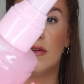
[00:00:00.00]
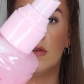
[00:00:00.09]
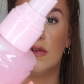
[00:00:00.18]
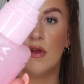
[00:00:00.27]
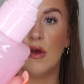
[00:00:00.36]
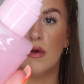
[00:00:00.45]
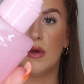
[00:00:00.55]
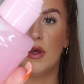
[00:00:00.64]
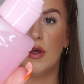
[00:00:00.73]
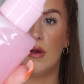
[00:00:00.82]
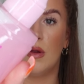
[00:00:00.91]
So
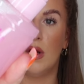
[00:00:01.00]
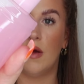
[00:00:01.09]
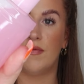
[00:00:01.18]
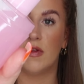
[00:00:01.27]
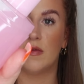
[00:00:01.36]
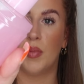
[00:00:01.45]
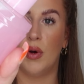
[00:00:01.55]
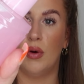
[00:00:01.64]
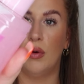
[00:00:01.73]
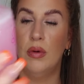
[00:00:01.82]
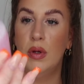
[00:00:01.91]
cute. Love this
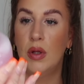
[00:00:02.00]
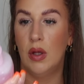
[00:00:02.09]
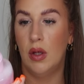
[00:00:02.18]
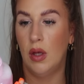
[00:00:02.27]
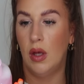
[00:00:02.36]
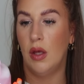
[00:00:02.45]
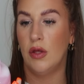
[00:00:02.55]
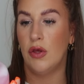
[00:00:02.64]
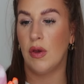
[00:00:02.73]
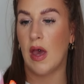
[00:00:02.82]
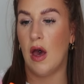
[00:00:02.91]
bottle.
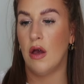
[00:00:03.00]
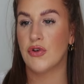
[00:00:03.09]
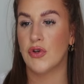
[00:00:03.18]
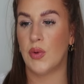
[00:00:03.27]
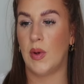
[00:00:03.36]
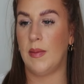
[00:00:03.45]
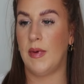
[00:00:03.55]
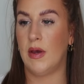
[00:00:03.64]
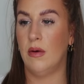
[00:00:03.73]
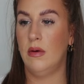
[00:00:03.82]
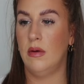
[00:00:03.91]
You get
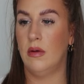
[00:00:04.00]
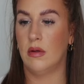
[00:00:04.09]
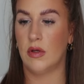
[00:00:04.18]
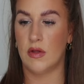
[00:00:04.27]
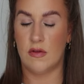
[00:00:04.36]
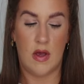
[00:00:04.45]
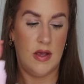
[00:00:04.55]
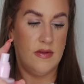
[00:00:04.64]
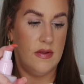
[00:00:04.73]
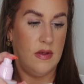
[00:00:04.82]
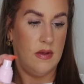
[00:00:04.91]
120ml. Good
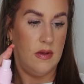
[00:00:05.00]
size.